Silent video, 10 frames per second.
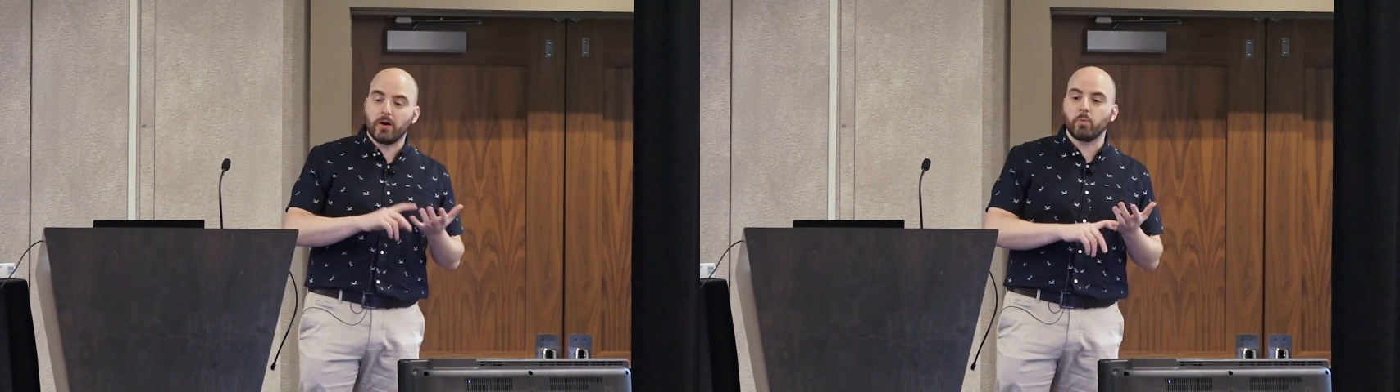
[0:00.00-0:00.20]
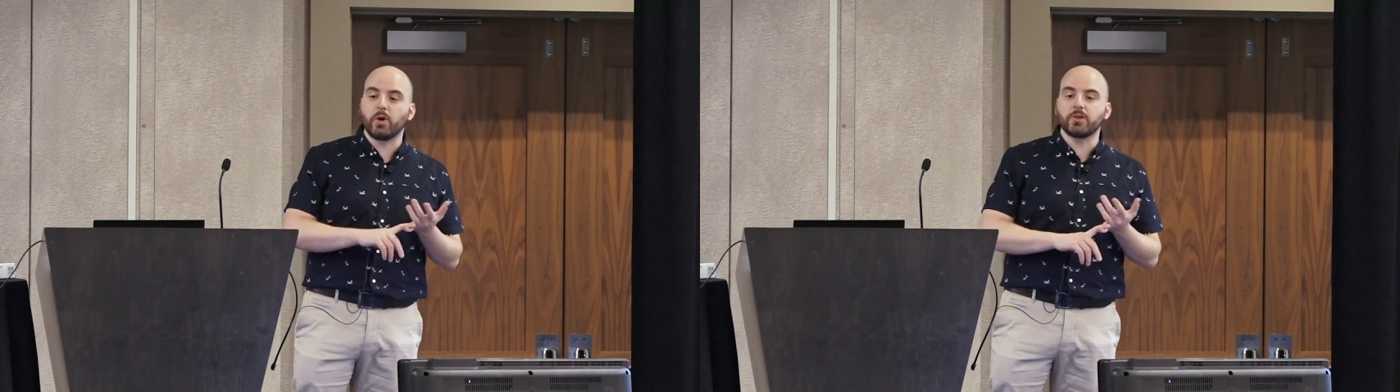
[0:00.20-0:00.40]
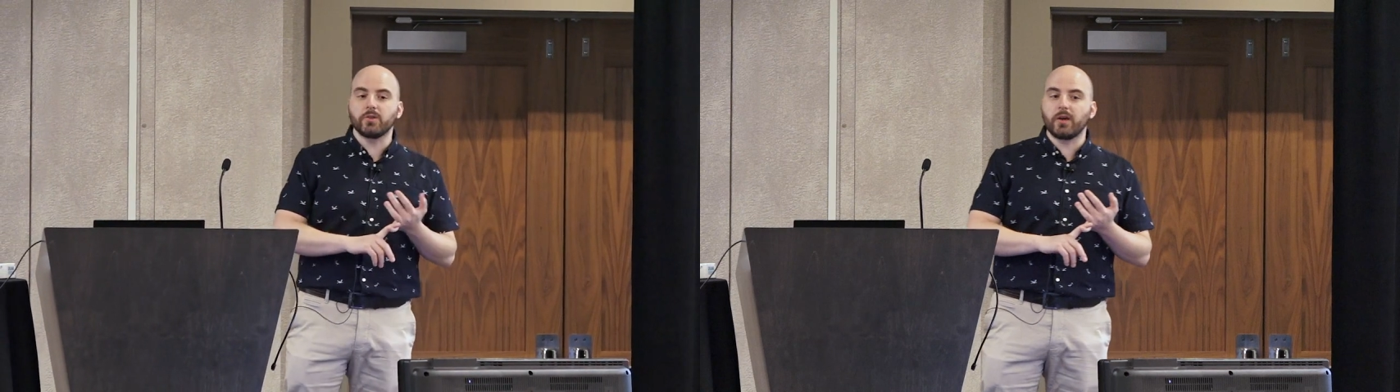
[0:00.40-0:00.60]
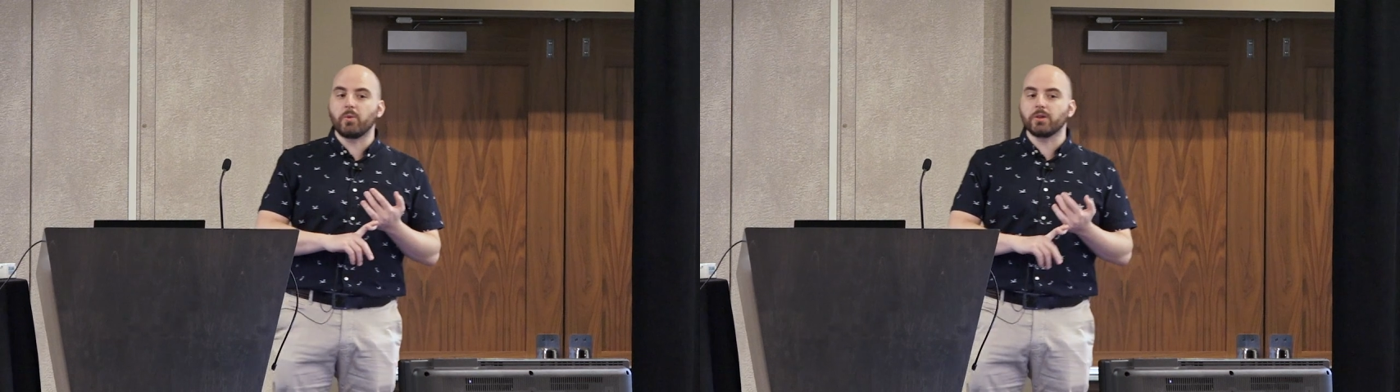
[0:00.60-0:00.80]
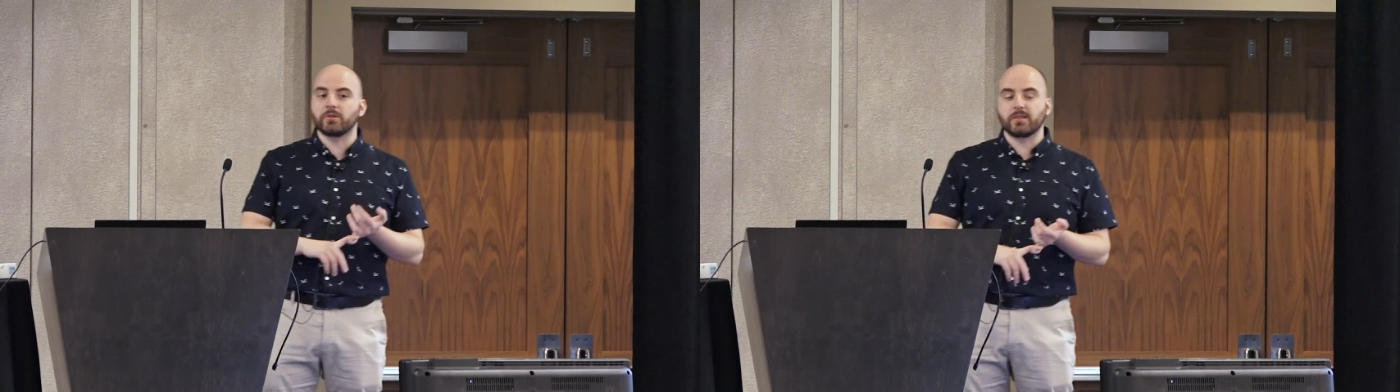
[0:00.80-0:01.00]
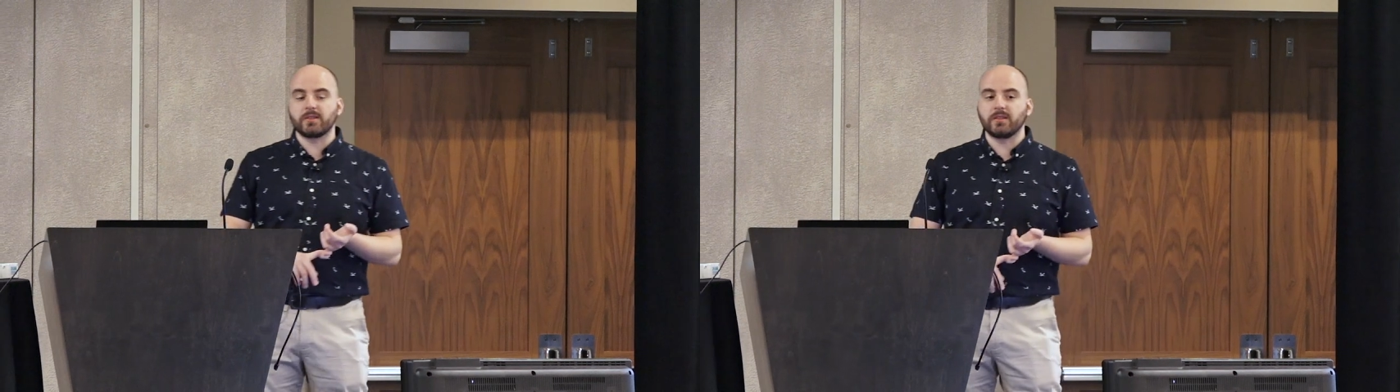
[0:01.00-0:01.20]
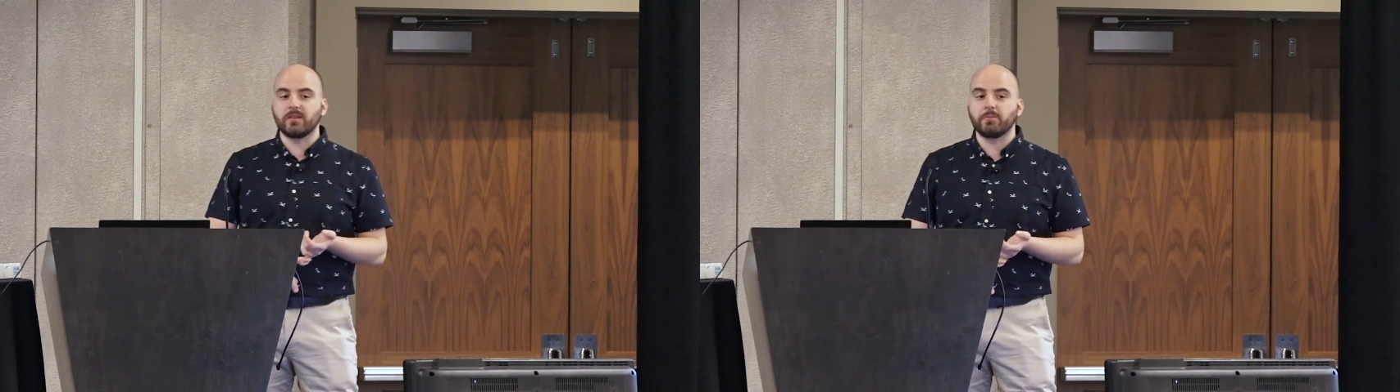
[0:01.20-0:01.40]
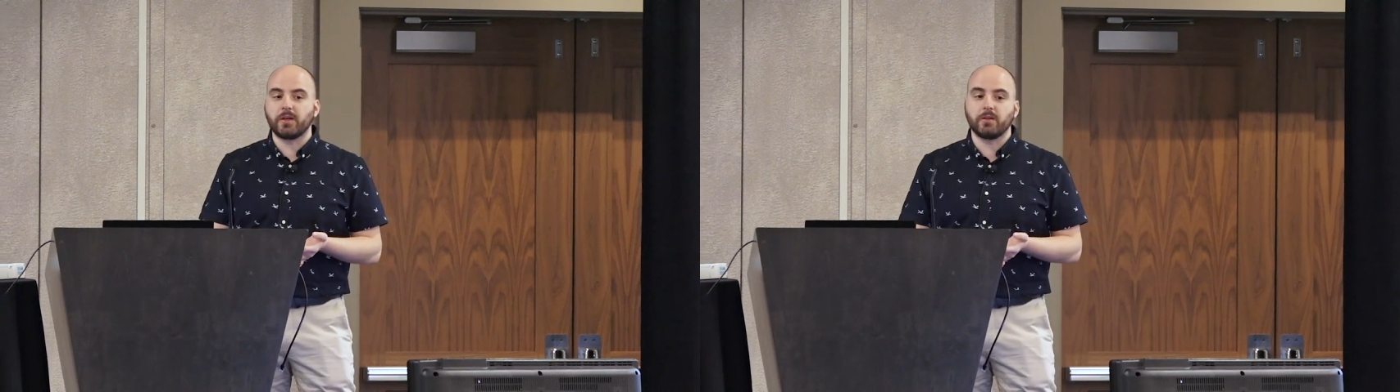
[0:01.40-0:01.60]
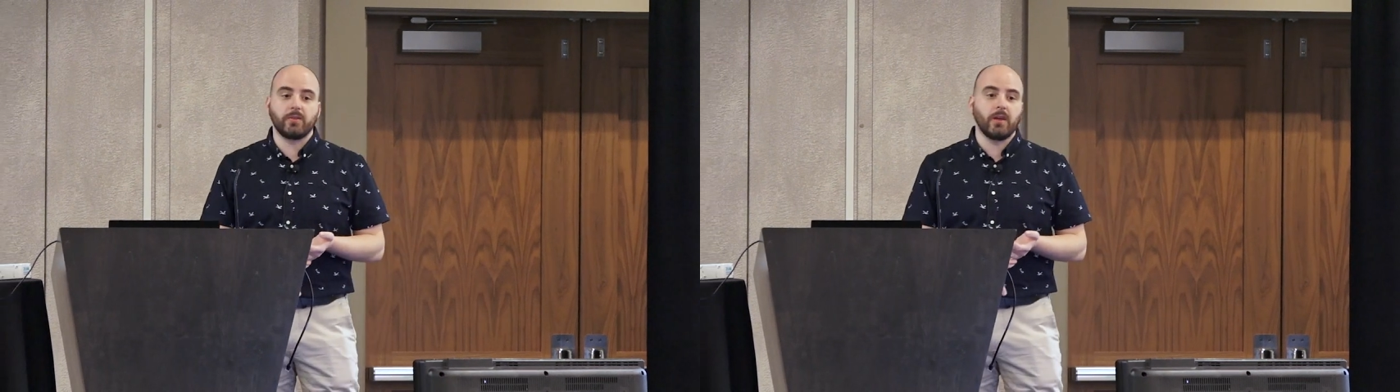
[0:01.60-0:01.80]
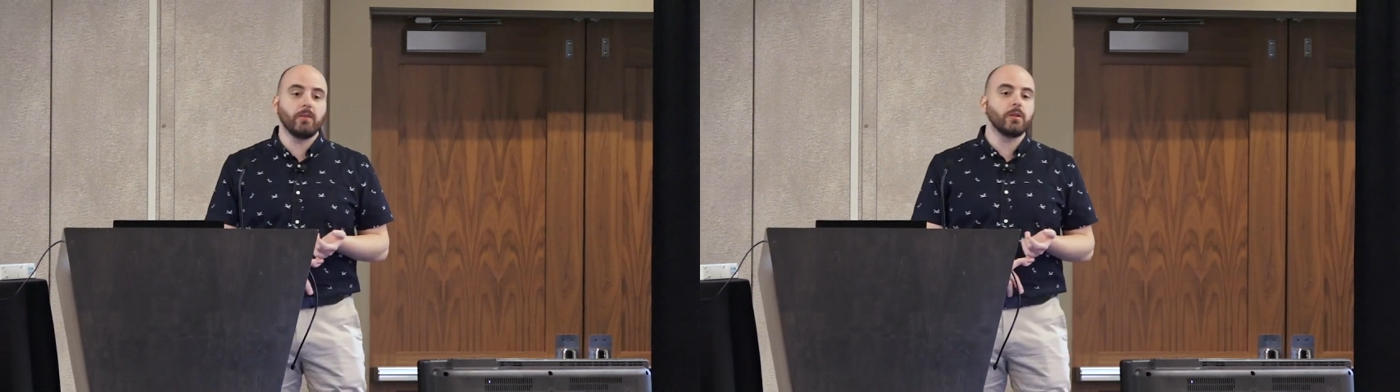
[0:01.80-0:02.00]
What do they want to consider the part of
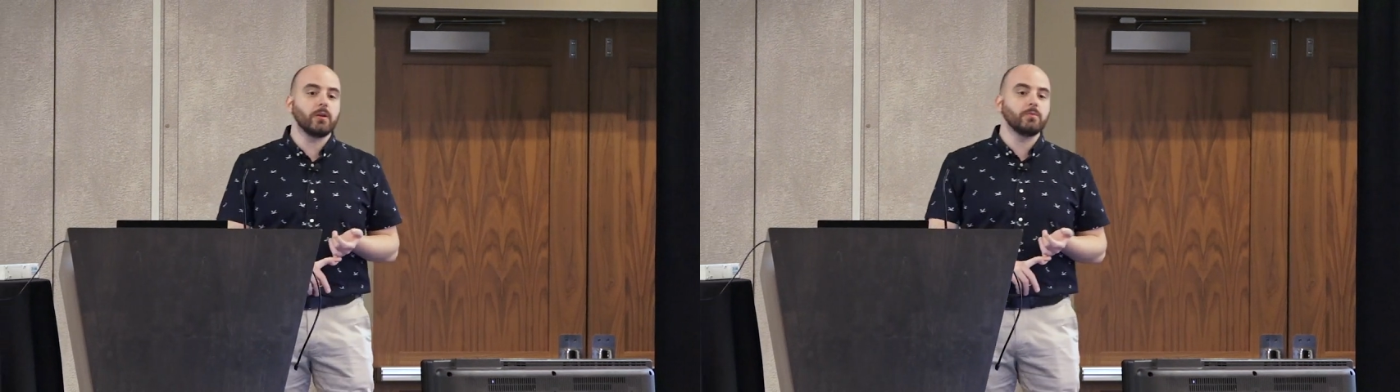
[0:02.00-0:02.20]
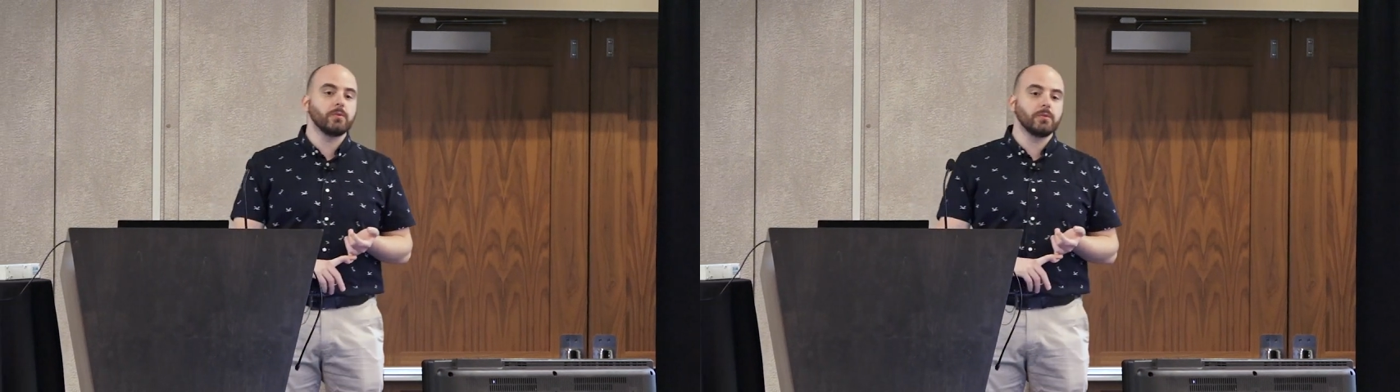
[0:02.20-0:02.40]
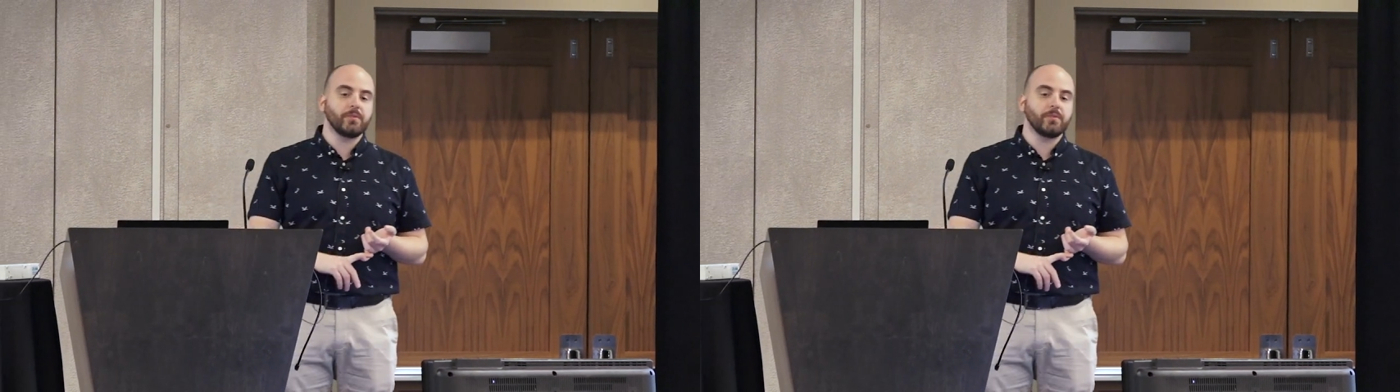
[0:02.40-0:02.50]
the envelope?